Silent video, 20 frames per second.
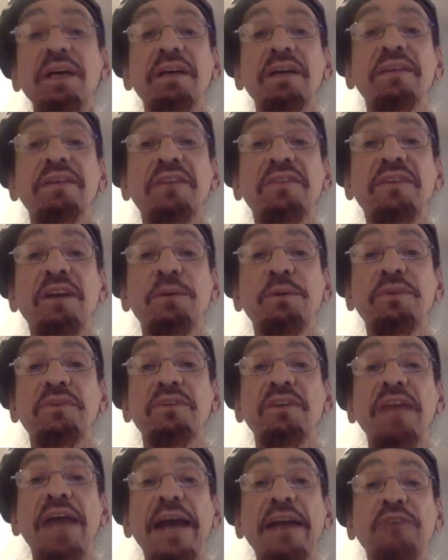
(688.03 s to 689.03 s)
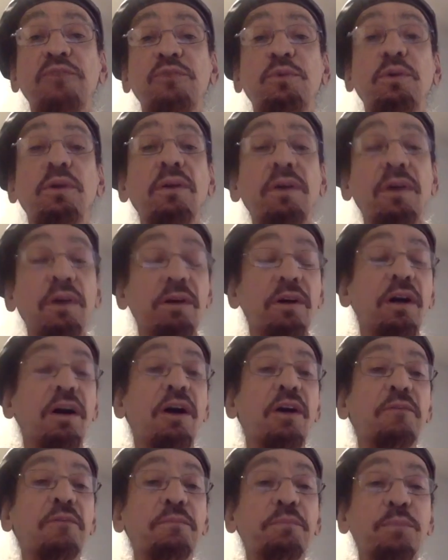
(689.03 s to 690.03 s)
that there is an actual
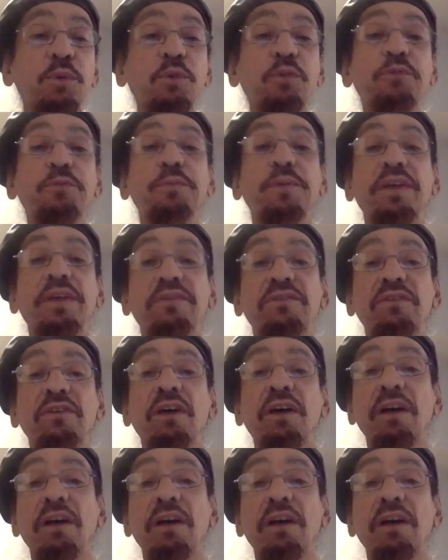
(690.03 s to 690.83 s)
movement,